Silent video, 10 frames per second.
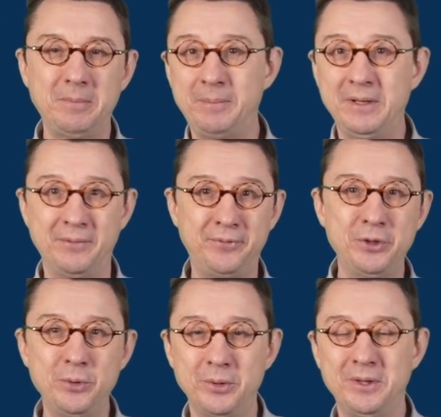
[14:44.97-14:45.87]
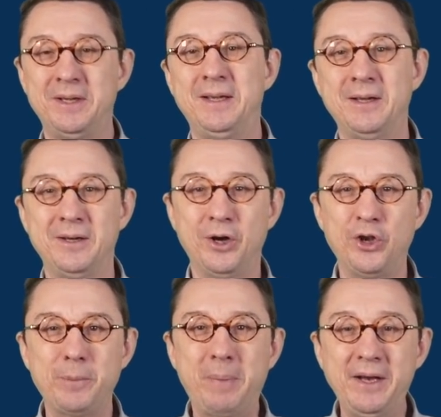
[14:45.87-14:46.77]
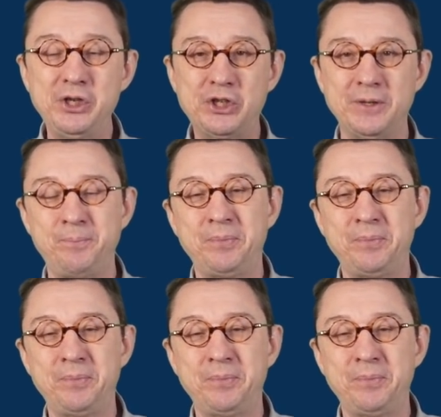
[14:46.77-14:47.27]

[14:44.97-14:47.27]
maybe a few on the bench.